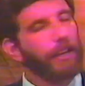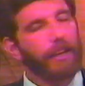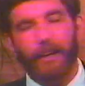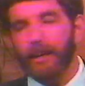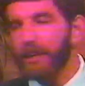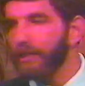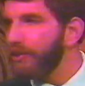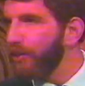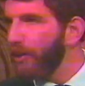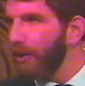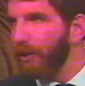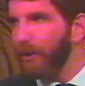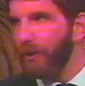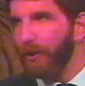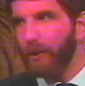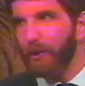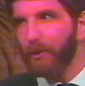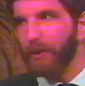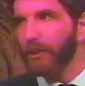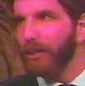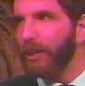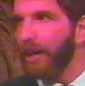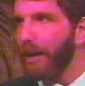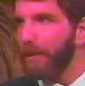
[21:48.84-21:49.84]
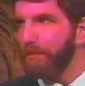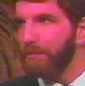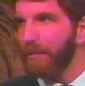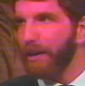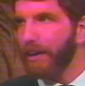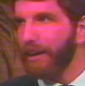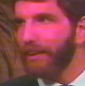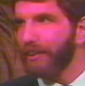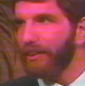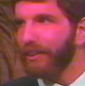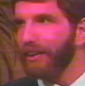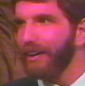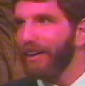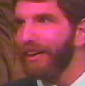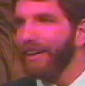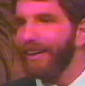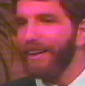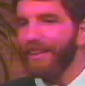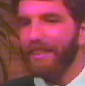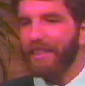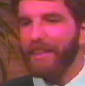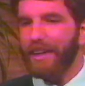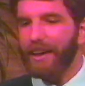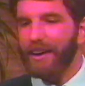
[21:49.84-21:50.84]
It's a whole lot better
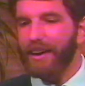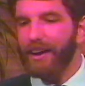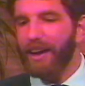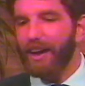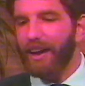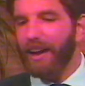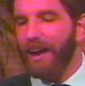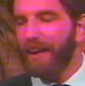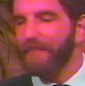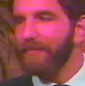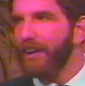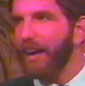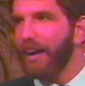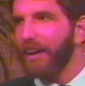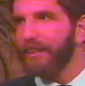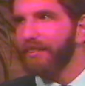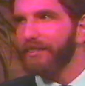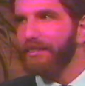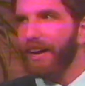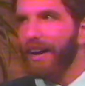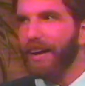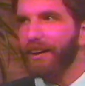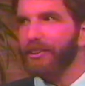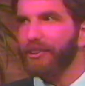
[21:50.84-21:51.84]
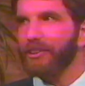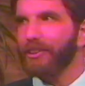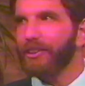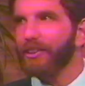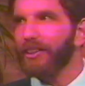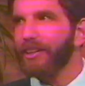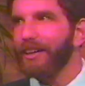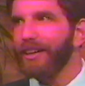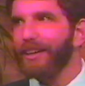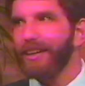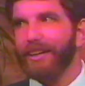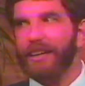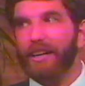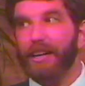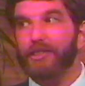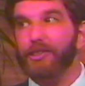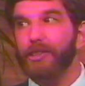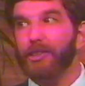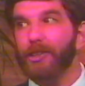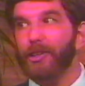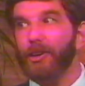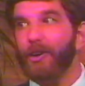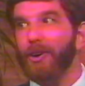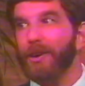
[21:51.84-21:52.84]
than, I've got a doctor, he
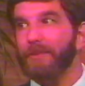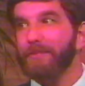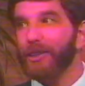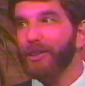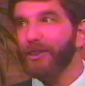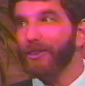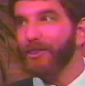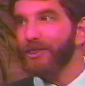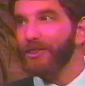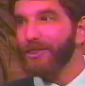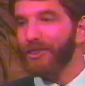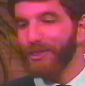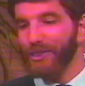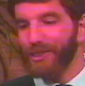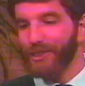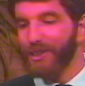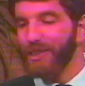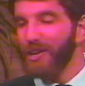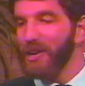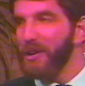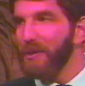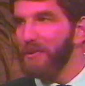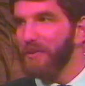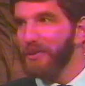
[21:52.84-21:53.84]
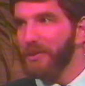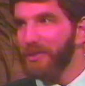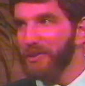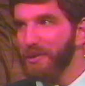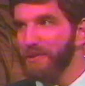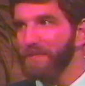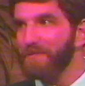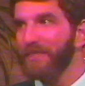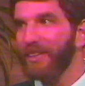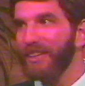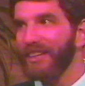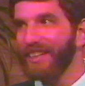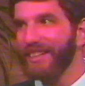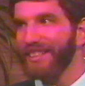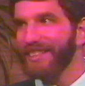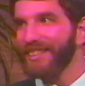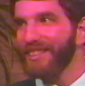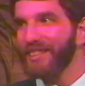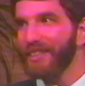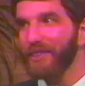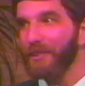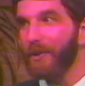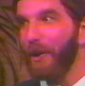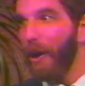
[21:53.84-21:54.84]
doesn't know I'm a Christian, would you please
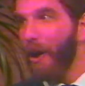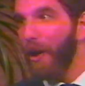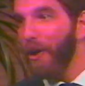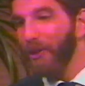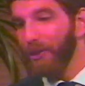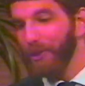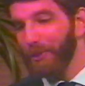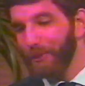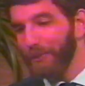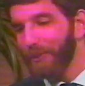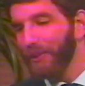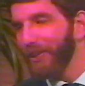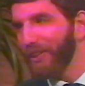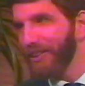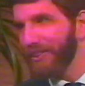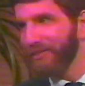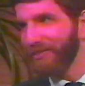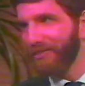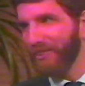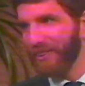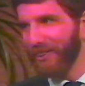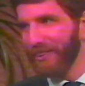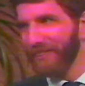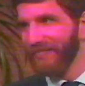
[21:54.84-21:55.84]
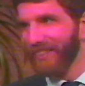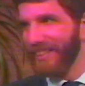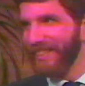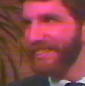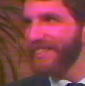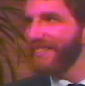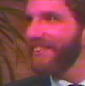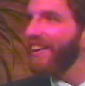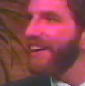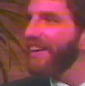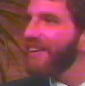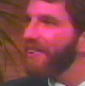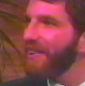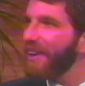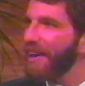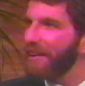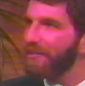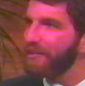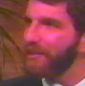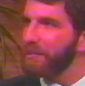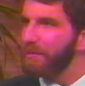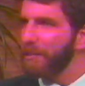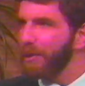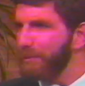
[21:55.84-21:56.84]
do all the work for me so I don't
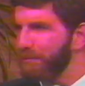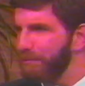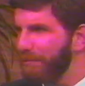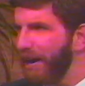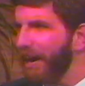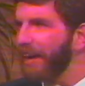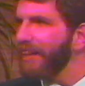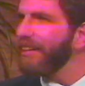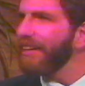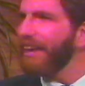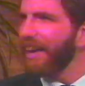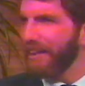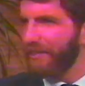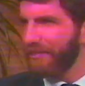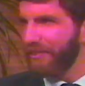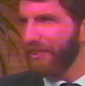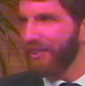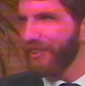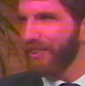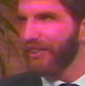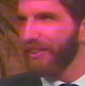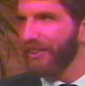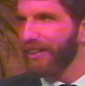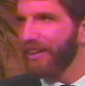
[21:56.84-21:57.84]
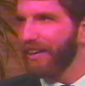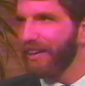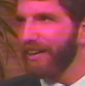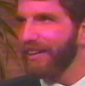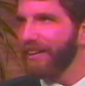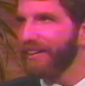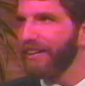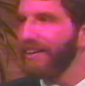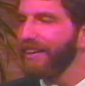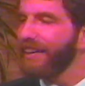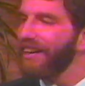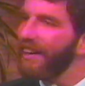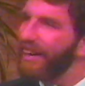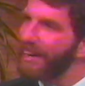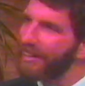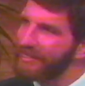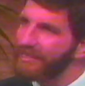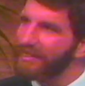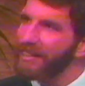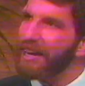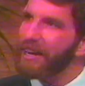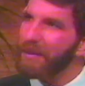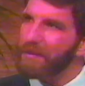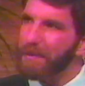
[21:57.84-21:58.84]
have to put my life on the line
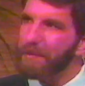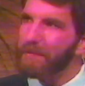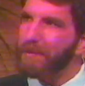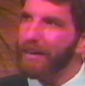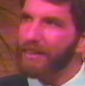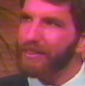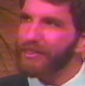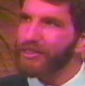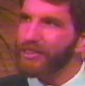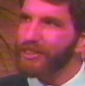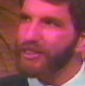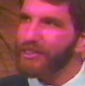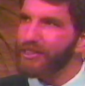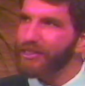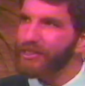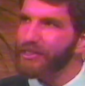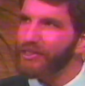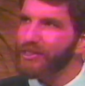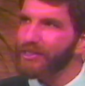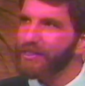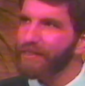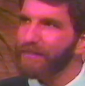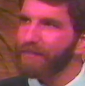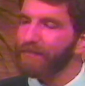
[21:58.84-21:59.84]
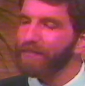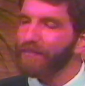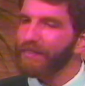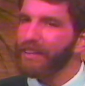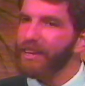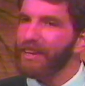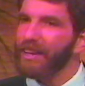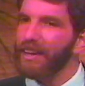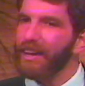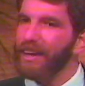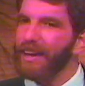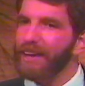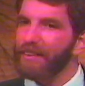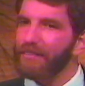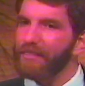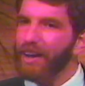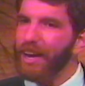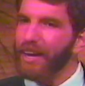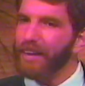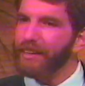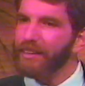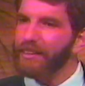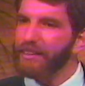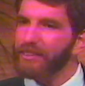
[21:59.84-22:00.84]
and tell him about Jesus. If
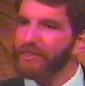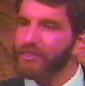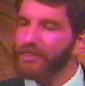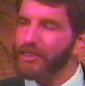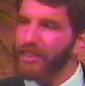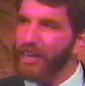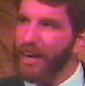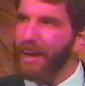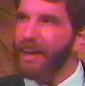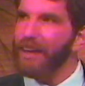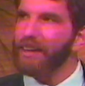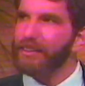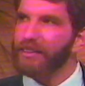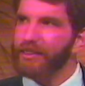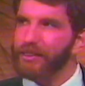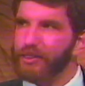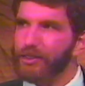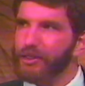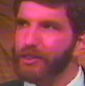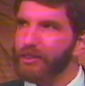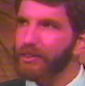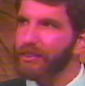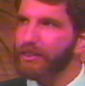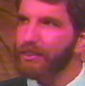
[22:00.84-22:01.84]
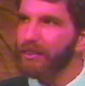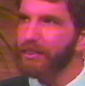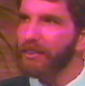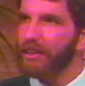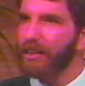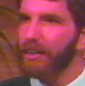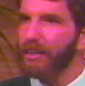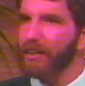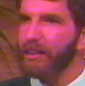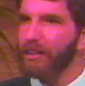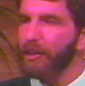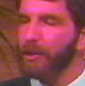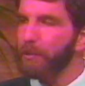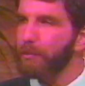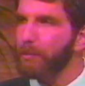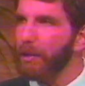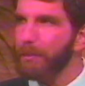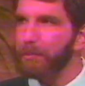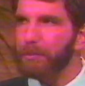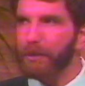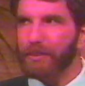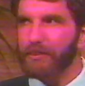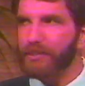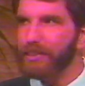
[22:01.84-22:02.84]
I can challenge the
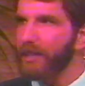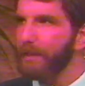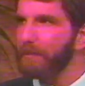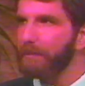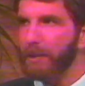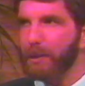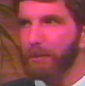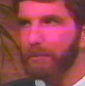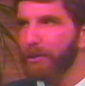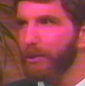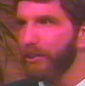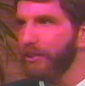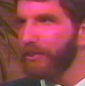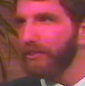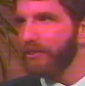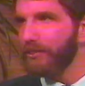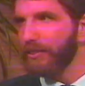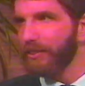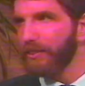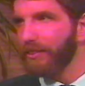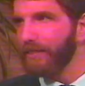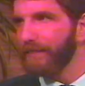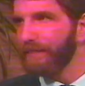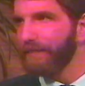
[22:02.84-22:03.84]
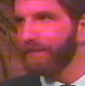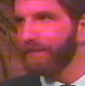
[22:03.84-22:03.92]
people of Something Beautiful